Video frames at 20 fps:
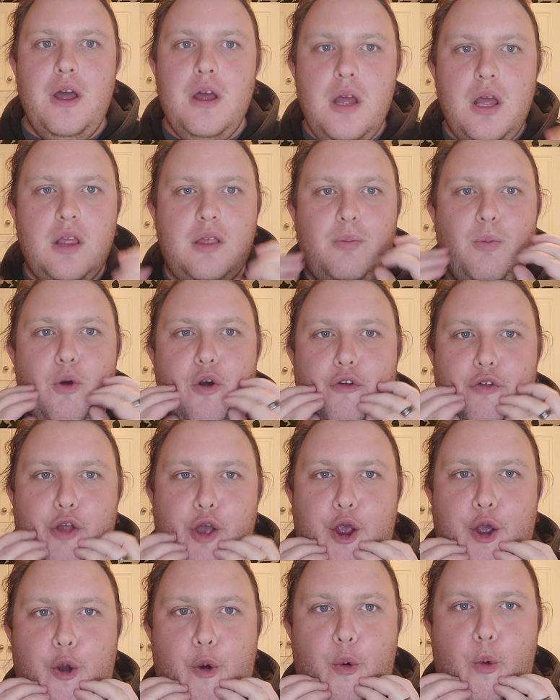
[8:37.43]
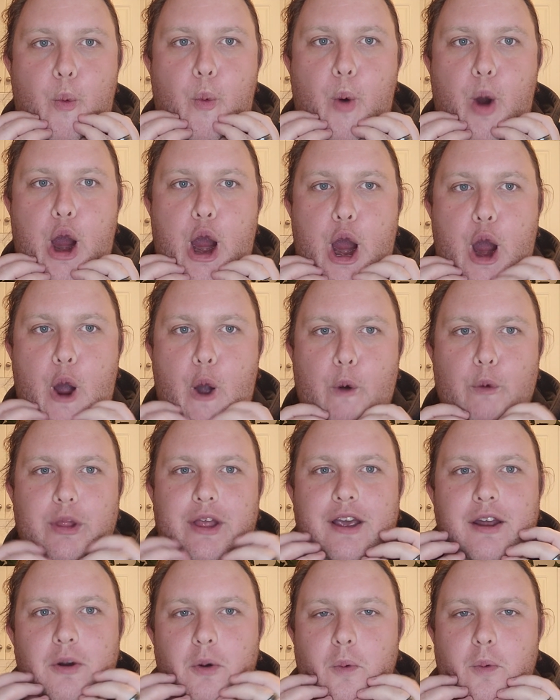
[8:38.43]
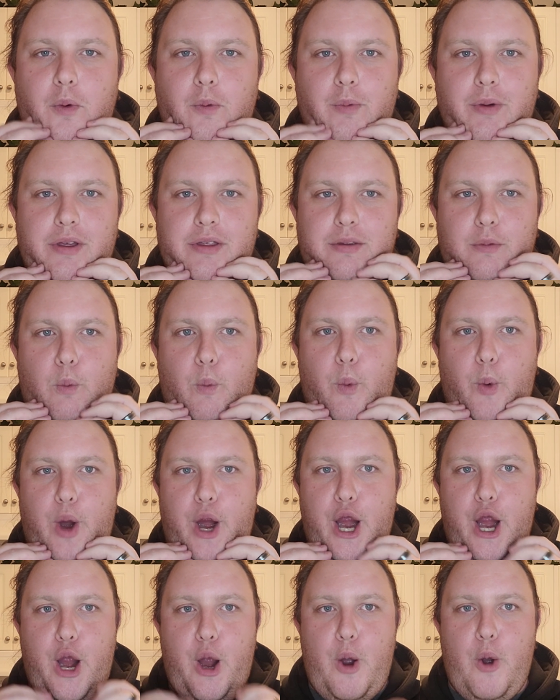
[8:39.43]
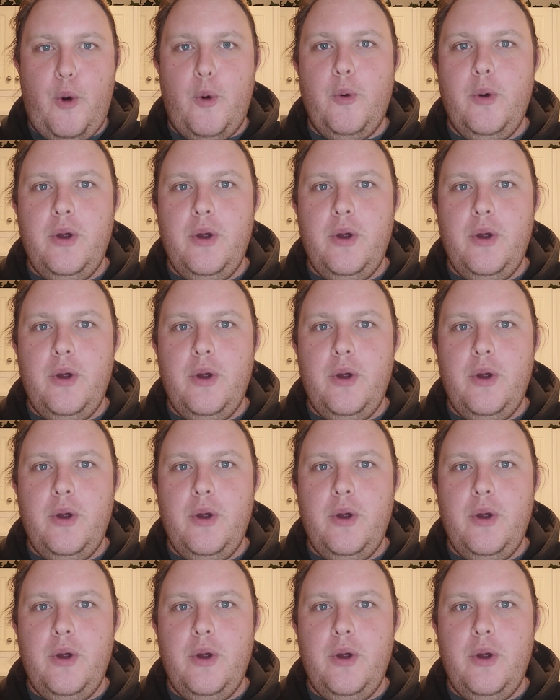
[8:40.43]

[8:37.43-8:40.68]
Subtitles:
it's more like a wow, like an Owen Wilson, wow.